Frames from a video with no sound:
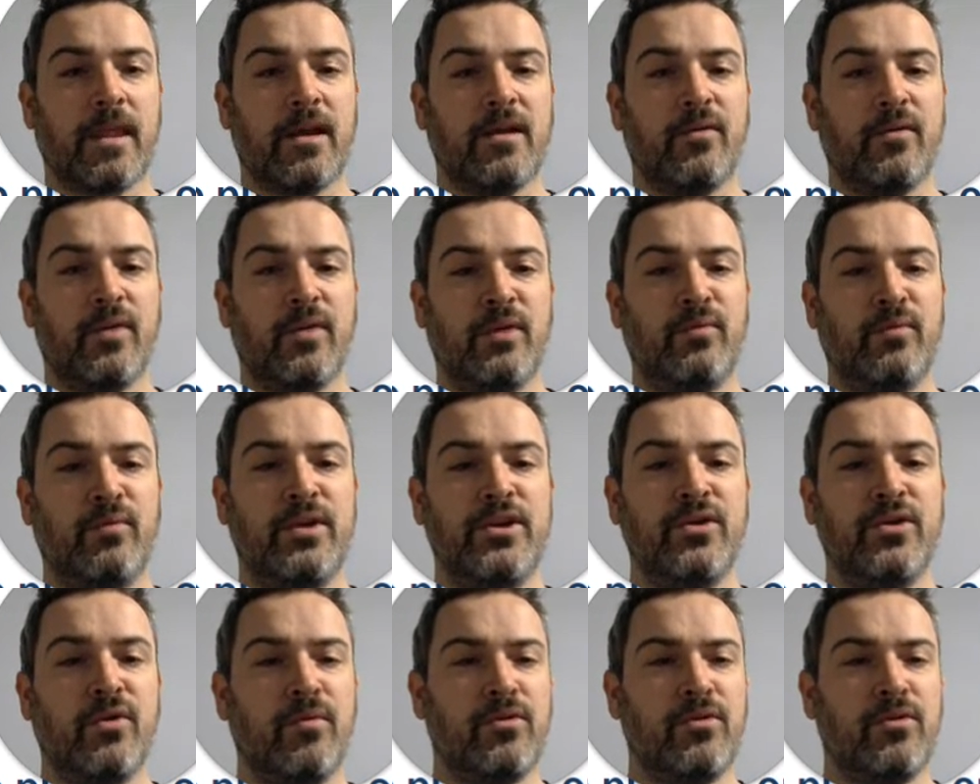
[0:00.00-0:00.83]
When we
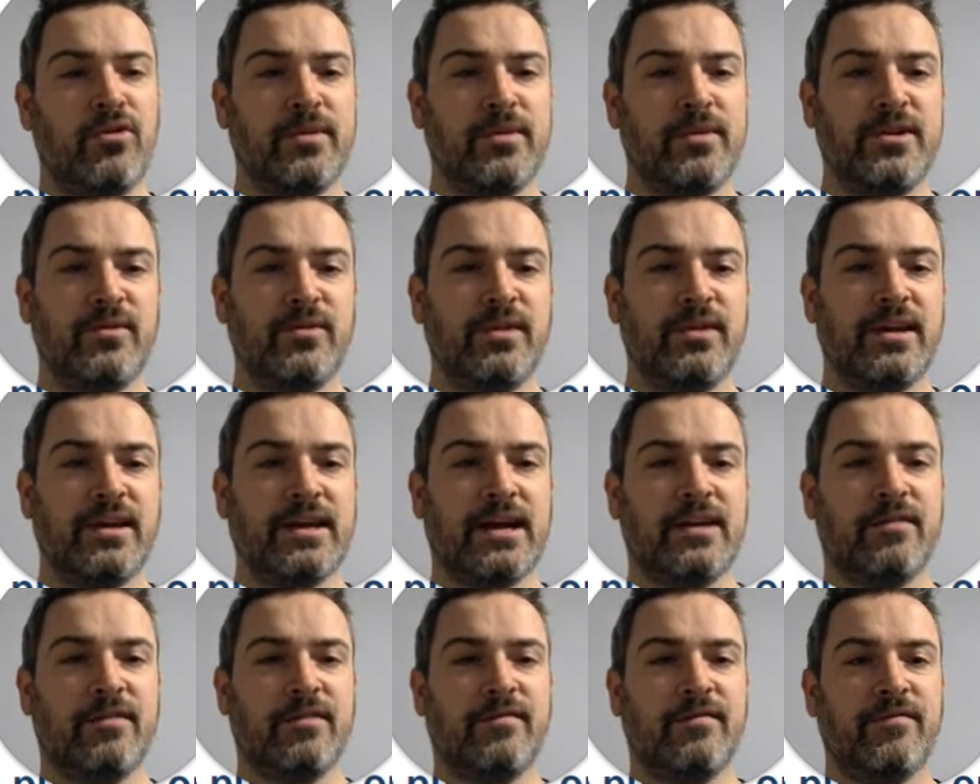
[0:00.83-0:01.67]
normally do
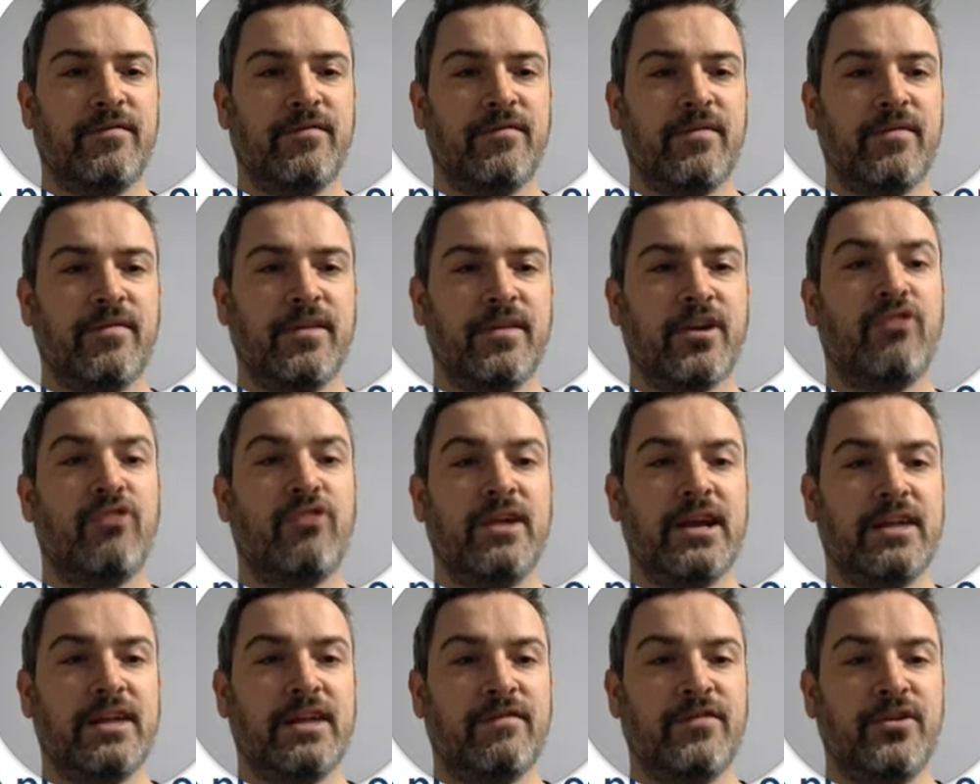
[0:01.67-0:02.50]
the
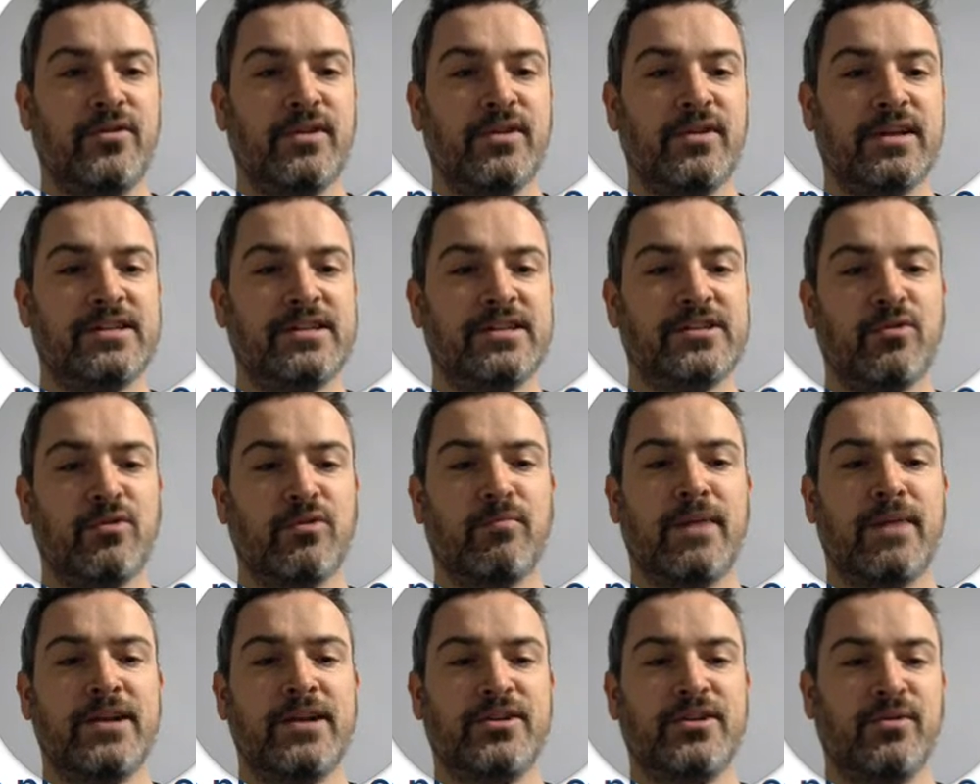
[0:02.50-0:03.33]
creative units, so we
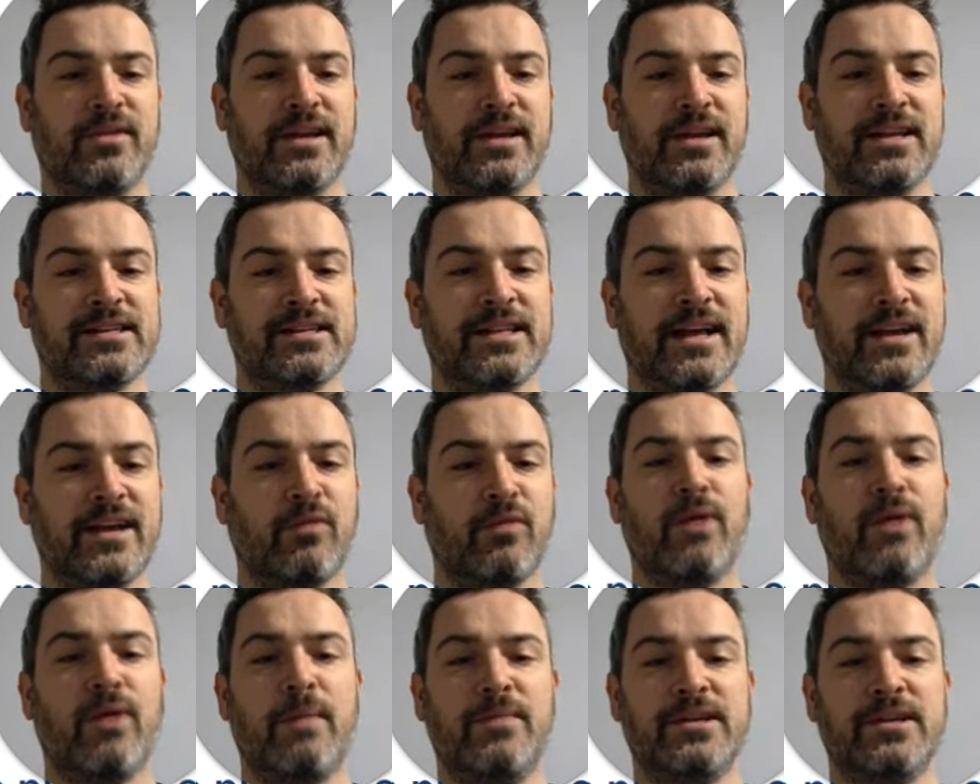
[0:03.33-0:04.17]
might do things like
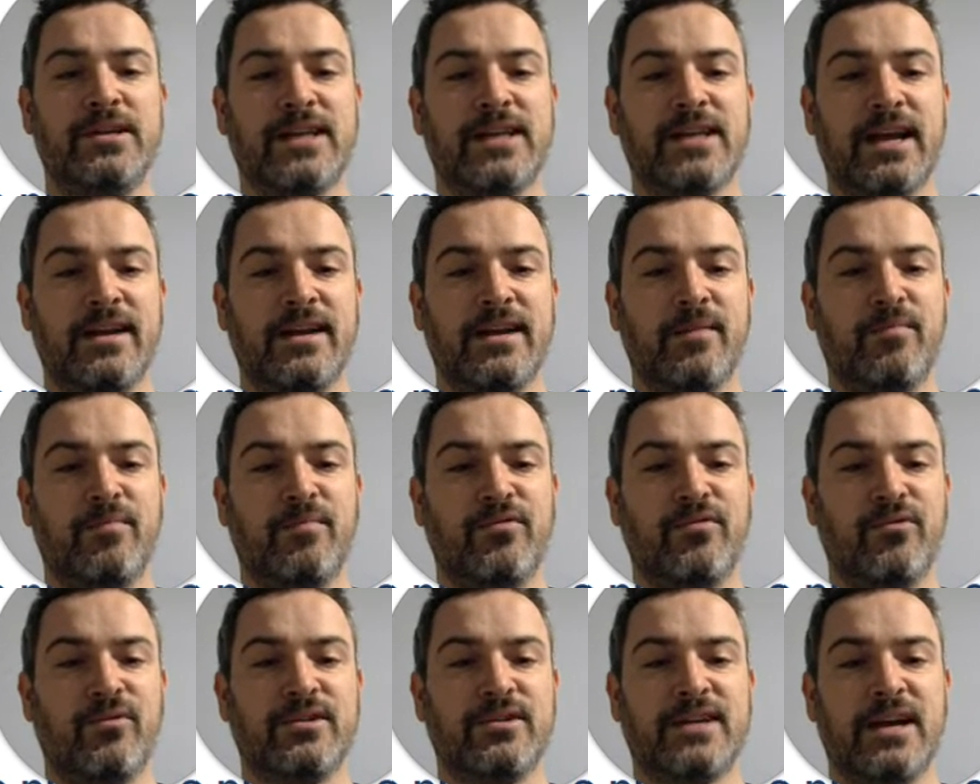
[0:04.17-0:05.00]
web design and
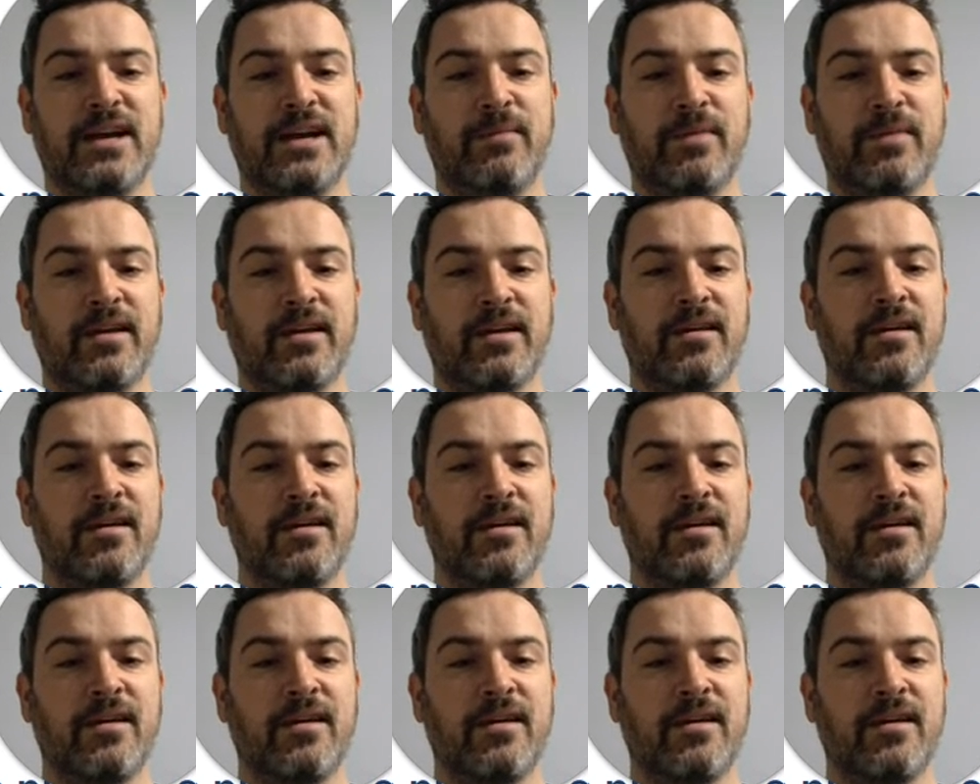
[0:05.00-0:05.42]
prototyping,